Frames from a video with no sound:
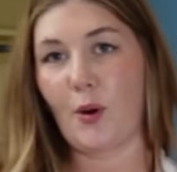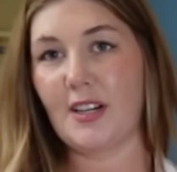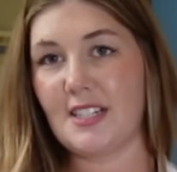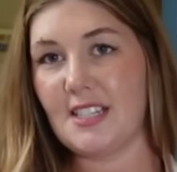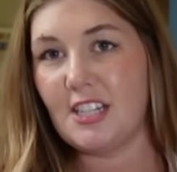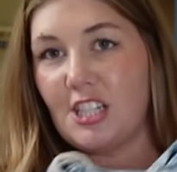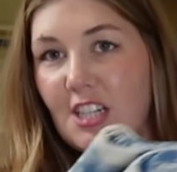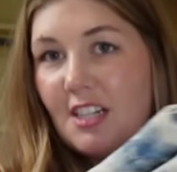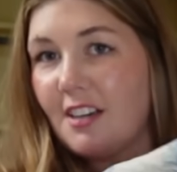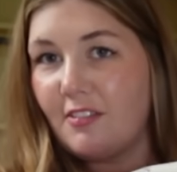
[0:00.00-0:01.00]

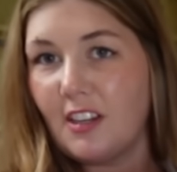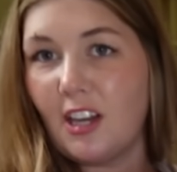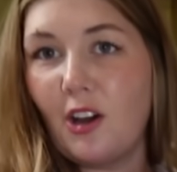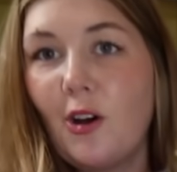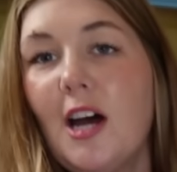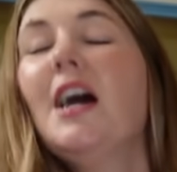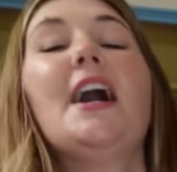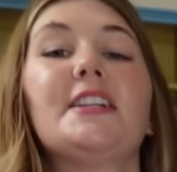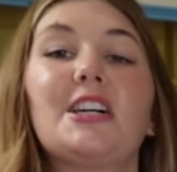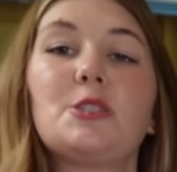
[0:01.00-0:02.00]
organization video,
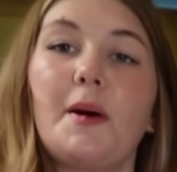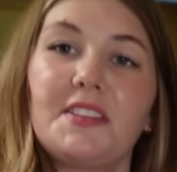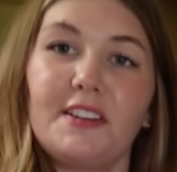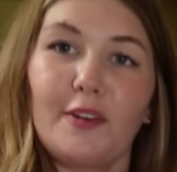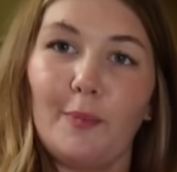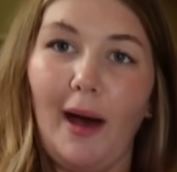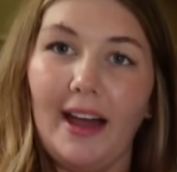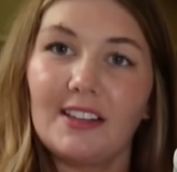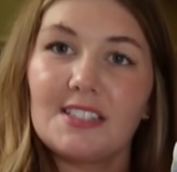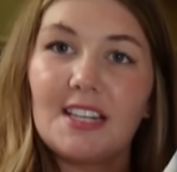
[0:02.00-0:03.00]
I talked about the different
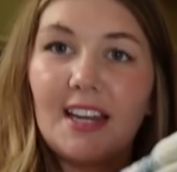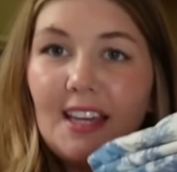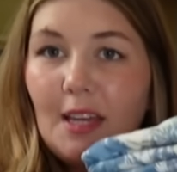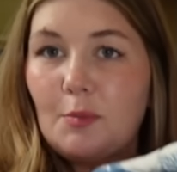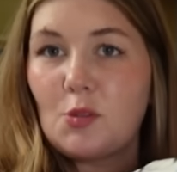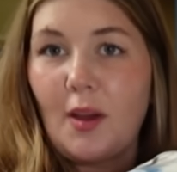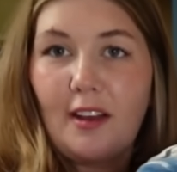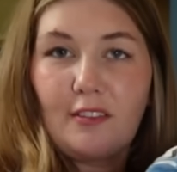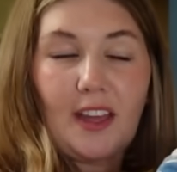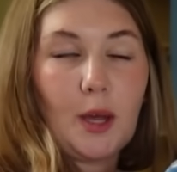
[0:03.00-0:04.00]
piles that I keep. So I
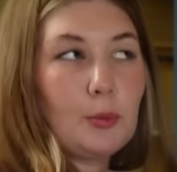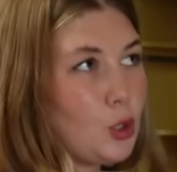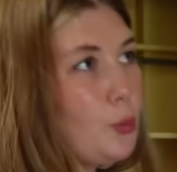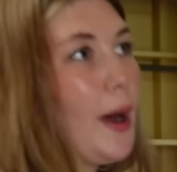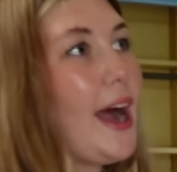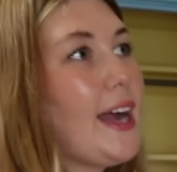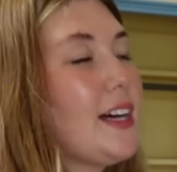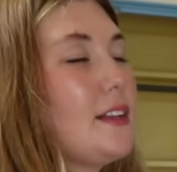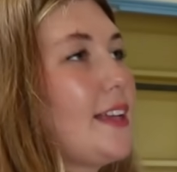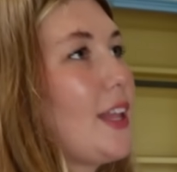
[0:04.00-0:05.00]
have like a blue
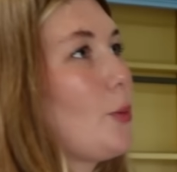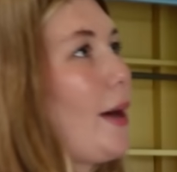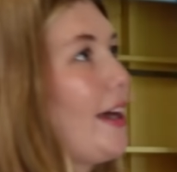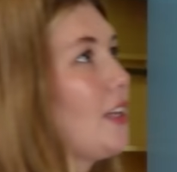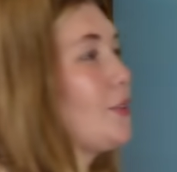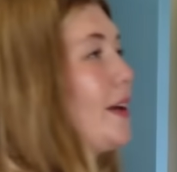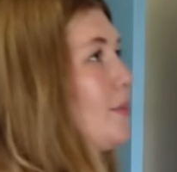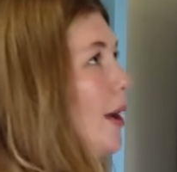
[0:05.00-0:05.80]
pile, a yellow pile, a red